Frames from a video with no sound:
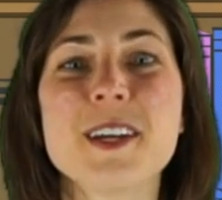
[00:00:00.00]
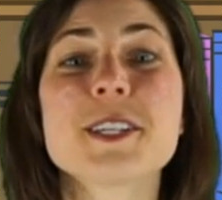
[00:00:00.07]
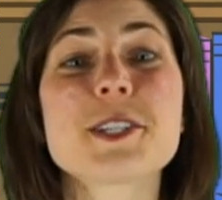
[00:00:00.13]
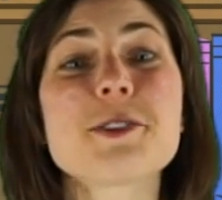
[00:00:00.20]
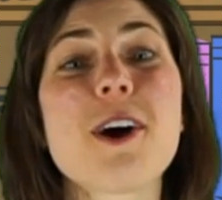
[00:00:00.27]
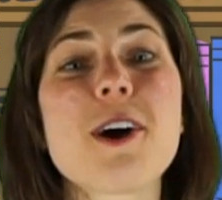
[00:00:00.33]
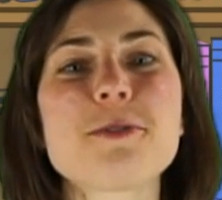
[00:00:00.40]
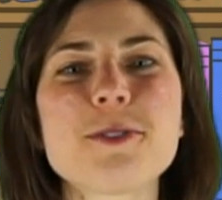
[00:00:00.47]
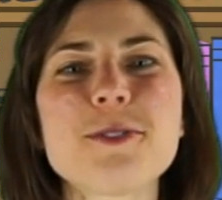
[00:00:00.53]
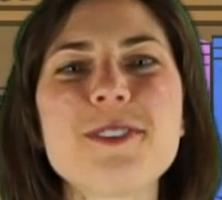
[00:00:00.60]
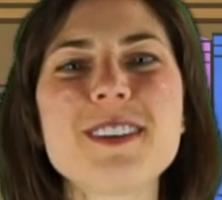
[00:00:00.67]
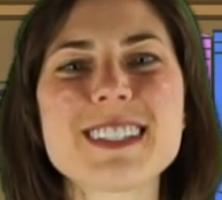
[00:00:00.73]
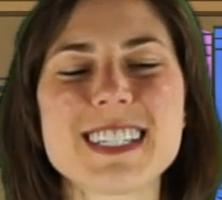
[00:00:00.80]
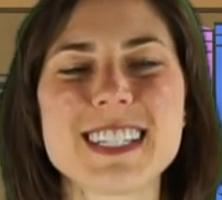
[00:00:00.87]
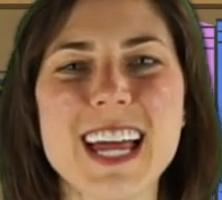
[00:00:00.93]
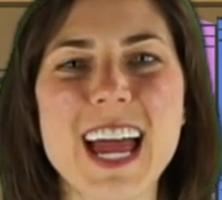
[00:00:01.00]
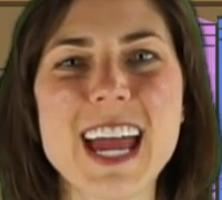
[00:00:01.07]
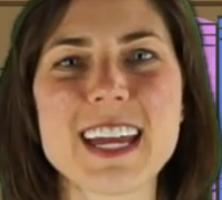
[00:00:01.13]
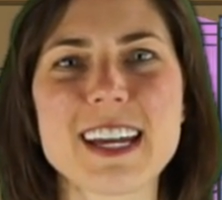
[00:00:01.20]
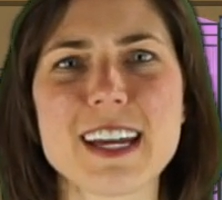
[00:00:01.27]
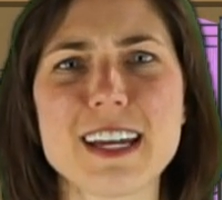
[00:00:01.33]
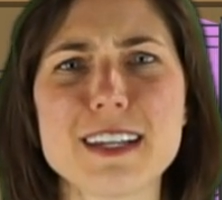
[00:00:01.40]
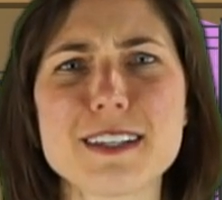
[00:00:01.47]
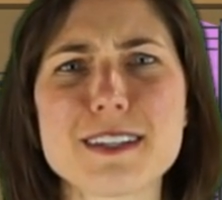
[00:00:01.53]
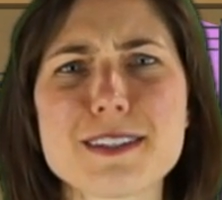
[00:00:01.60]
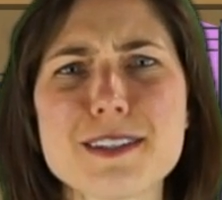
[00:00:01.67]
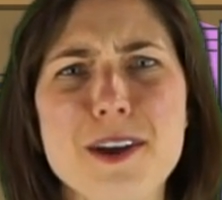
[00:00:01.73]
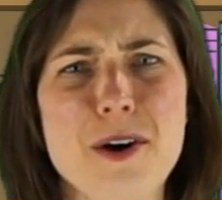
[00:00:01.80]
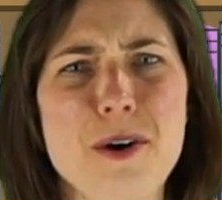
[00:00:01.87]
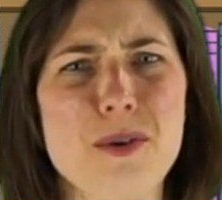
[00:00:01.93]
So our rule today
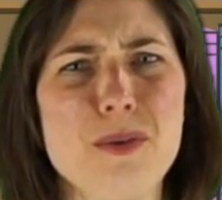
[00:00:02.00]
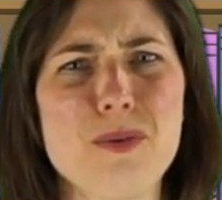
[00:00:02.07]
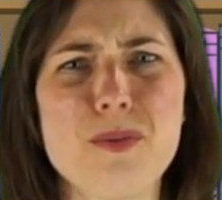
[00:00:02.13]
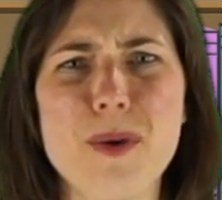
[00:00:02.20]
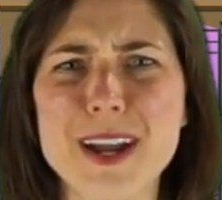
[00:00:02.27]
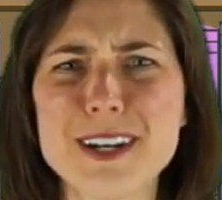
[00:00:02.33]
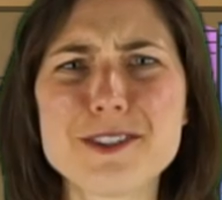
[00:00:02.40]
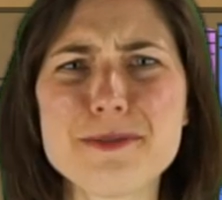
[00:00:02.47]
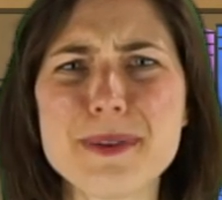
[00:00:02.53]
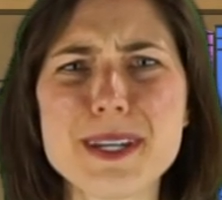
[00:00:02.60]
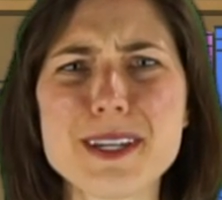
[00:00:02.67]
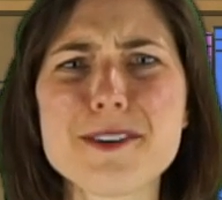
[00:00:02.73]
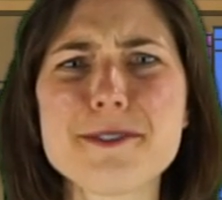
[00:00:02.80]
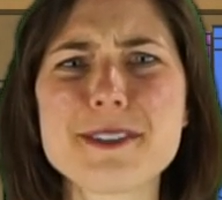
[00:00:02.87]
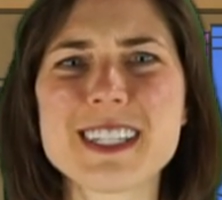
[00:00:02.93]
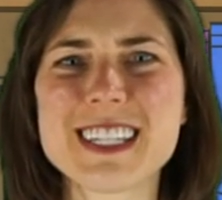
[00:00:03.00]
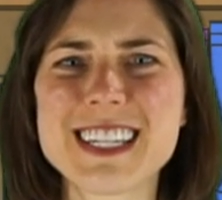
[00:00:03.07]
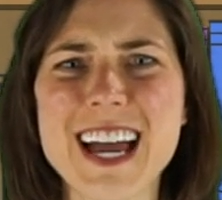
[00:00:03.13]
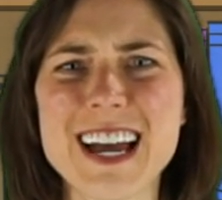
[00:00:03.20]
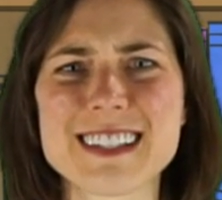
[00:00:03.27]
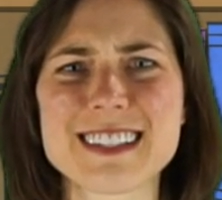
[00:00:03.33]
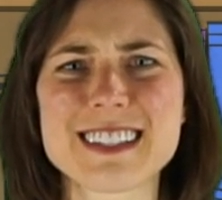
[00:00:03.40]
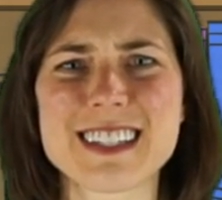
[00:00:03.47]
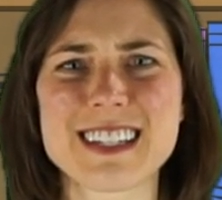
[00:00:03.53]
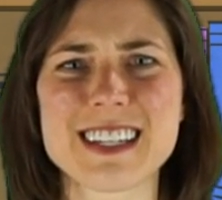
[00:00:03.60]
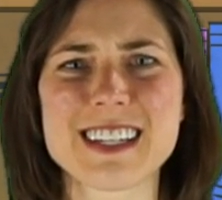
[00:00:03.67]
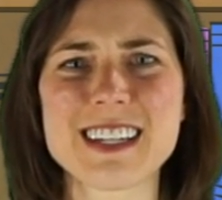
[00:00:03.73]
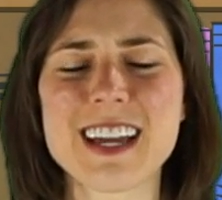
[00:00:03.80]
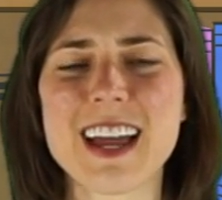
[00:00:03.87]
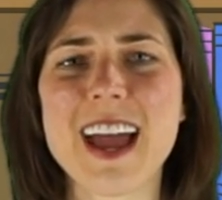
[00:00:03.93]
is, when do we use
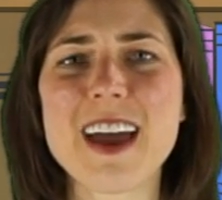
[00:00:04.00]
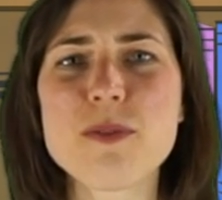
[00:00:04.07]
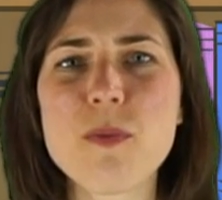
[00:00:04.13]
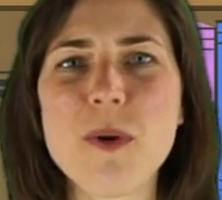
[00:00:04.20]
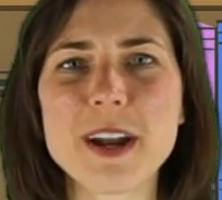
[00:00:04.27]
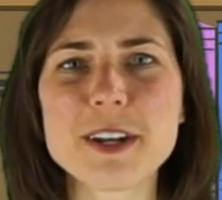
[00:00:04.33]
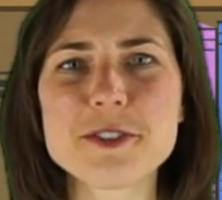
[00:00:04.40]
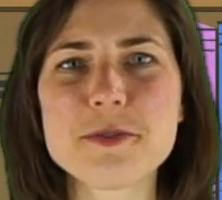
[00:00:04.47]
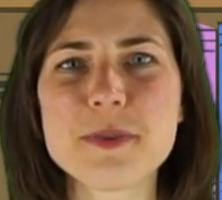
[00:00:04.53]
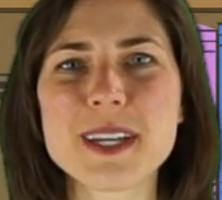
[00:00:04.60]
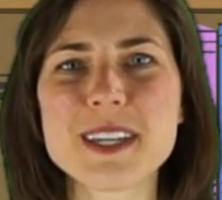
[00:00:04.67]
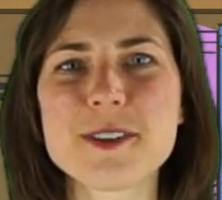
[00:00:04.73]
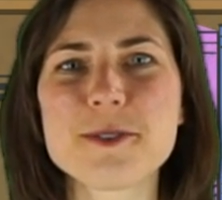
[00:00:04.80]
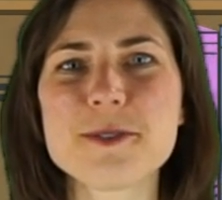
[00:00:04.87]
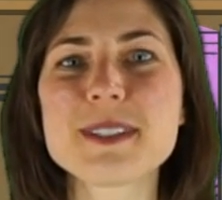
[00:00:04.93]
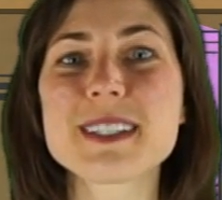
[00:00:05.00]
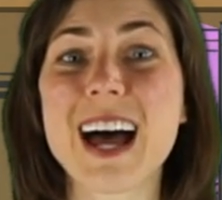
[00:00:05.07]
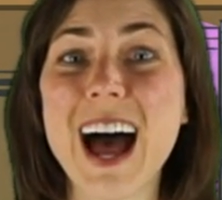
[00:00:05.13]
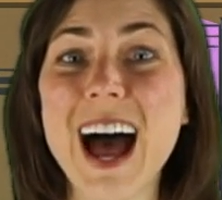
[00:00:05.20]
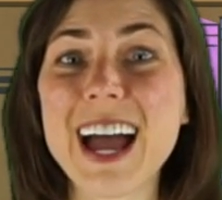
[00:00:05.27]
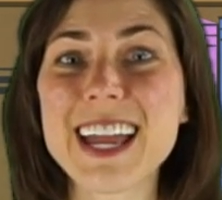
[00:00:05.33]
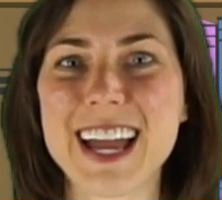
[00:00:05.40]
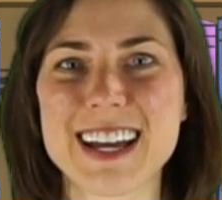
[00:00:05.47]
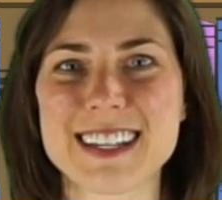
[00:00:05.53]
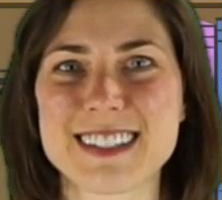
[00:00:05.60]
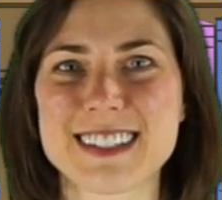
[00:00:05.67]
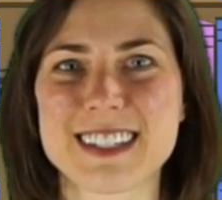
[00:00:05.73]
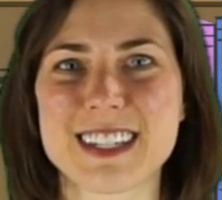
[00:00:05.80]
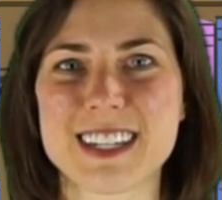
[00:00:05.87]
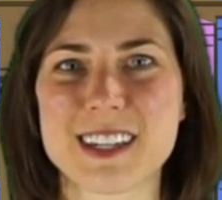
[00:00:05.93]
EST and when do we use
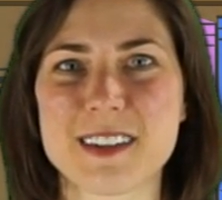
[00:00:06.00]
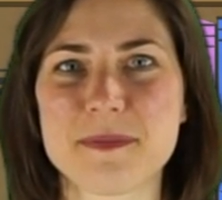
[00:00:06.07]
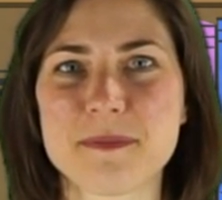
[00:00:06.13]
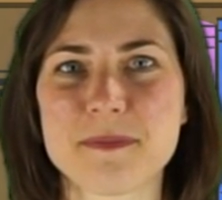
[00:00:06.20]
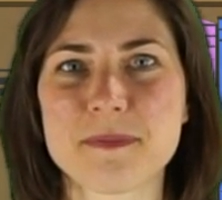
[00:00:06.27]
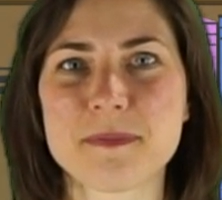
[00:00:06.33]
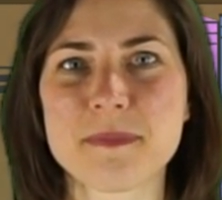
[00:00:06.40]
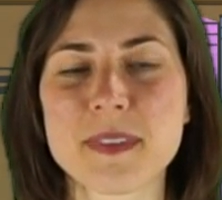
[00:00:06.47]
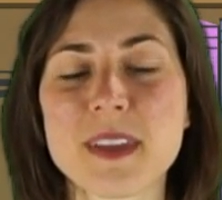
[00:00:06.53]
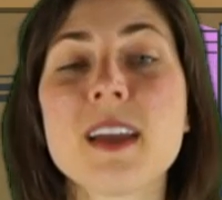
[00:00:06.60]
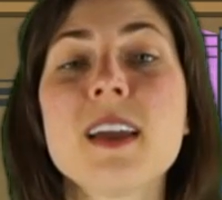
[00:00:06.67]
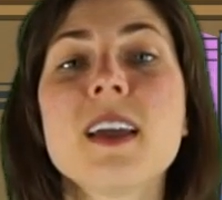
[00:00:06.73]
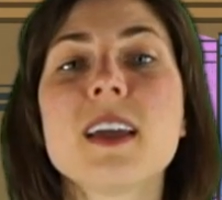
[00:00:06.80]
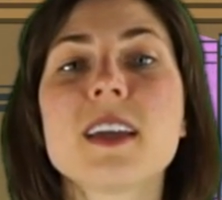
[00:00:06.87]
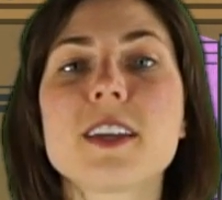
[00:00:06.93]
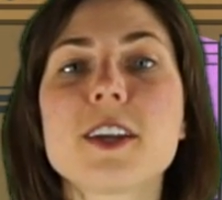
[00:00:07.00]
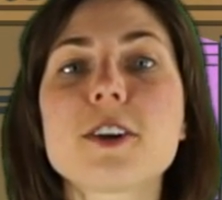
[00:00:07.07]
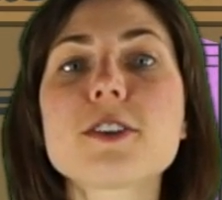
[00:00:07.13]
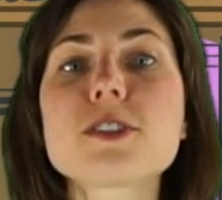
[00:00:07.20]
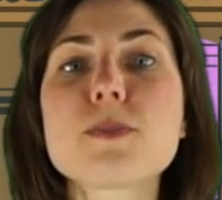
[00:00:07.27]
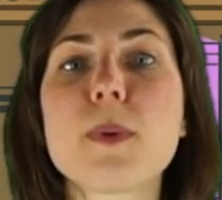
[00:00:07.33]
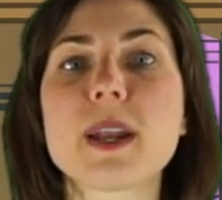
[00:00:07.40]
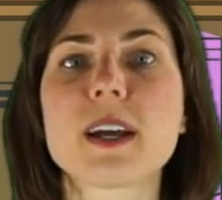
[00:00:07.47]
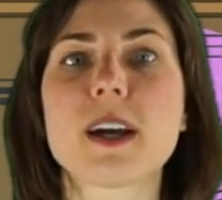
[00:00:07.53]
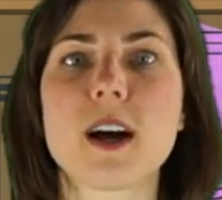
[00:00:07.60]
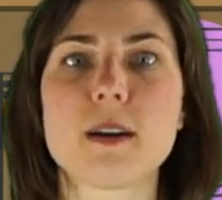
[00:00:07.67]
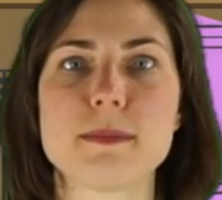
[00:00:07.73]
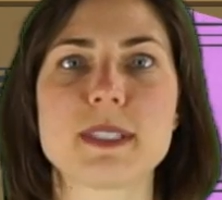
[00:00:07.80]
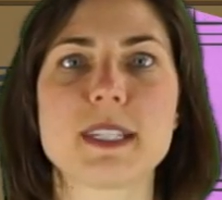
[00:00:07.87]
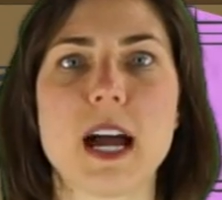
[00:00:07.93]
IST? Here's what it
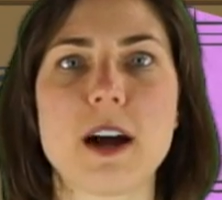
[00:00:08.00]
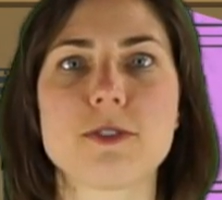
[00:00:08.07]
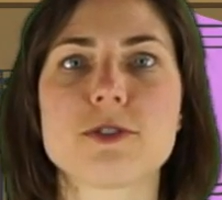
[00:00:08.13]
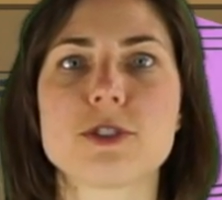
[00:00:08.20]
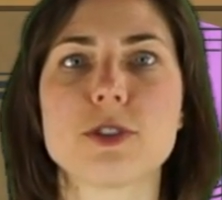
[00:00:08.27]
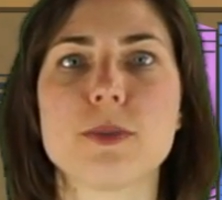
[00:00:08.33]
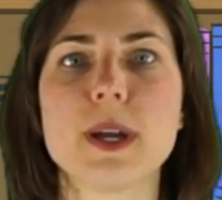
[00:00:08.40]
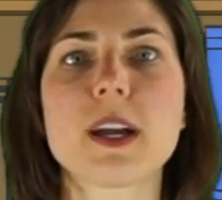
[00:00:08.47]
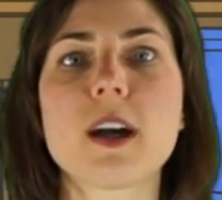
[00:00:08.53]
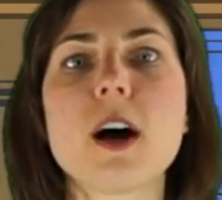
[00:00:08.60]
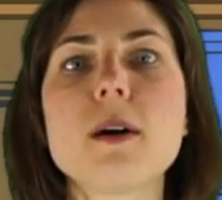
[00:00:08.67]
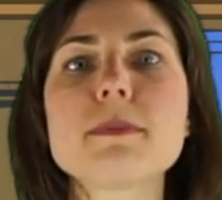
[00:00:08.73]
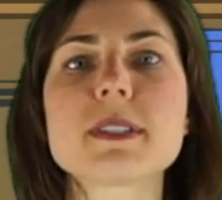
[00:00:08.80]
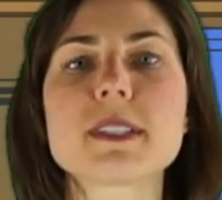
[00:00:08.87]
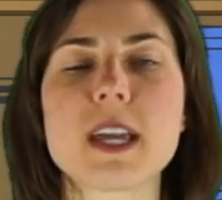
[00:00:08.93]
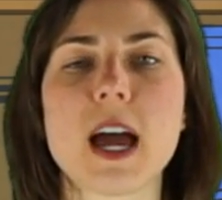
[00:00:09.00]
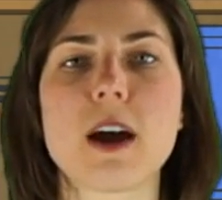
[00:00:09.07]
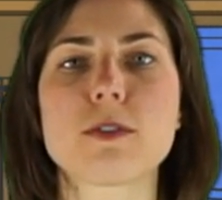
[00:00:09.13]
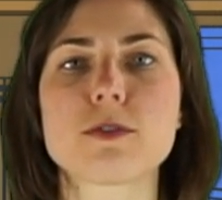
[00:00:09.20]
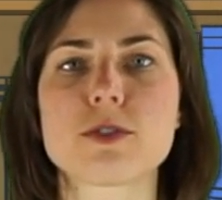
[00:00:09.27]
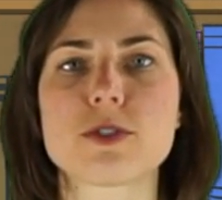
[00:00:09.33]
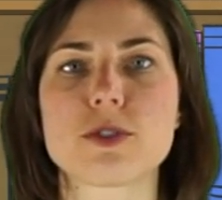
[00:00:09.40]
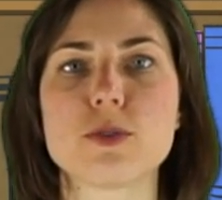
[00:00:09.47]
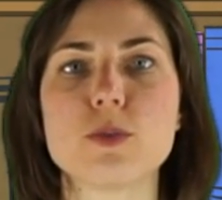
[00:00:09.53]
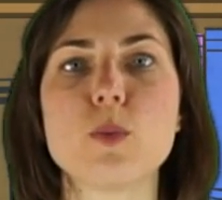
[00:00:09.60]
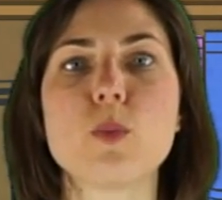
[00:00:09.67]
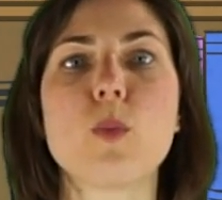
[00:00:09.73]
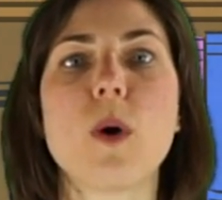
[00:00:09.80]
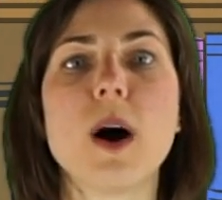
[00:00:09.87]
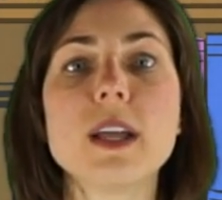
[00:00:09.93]
comes down to. It comes down to
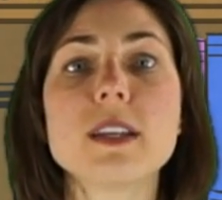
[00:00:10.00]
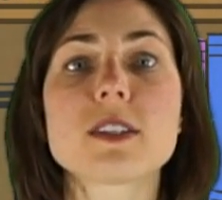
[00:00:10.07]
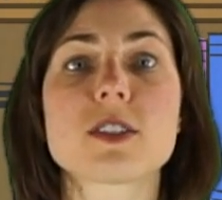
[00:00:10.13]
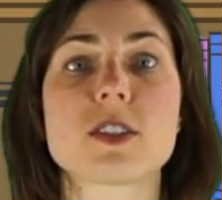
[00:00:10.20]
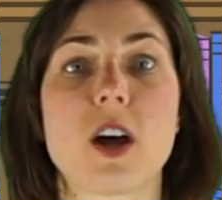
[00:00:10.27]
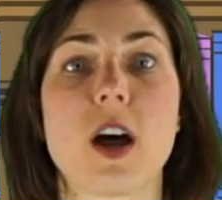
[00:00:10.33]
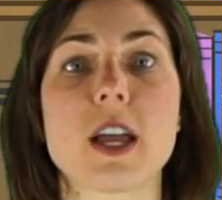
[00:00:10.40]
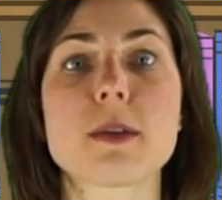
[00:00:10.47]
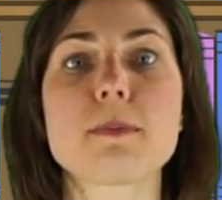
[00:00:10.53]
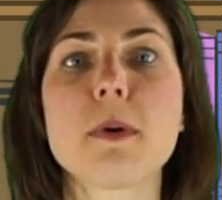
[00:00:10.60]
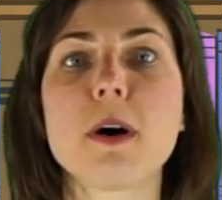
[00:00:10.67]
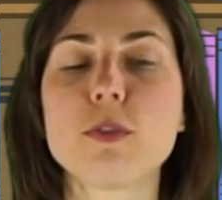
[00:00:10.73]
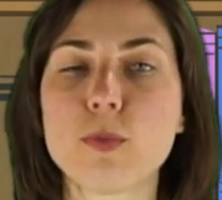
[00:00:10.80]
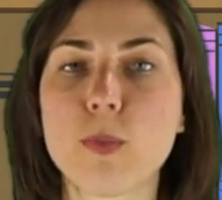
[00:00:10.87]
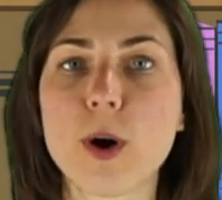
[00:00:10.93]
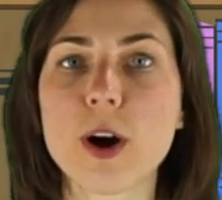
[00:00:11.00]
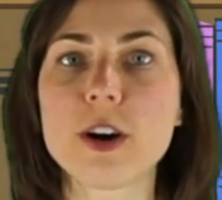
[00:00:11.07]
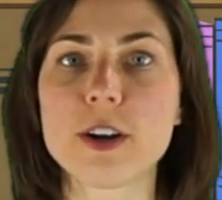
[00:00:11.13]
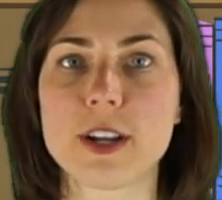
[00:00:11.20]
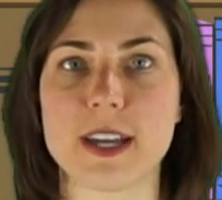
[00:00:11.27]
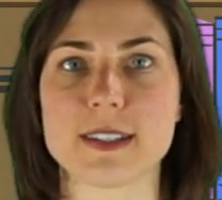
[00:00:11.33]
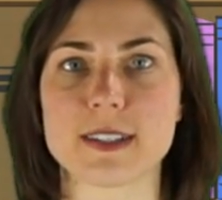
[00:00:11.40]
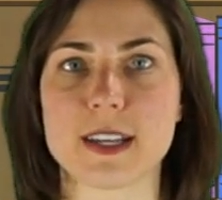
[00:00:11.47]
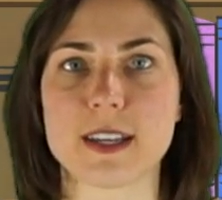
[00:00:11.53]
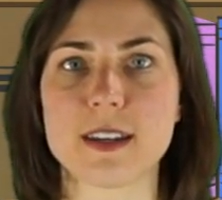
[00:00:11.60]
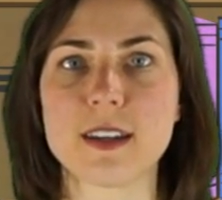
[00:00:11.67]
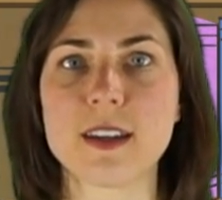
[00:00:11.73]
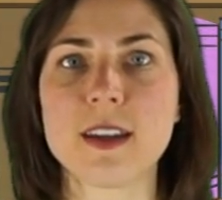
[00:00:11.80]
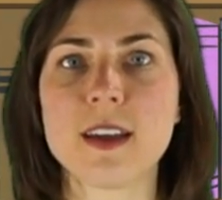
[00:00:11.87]
what type of word is it.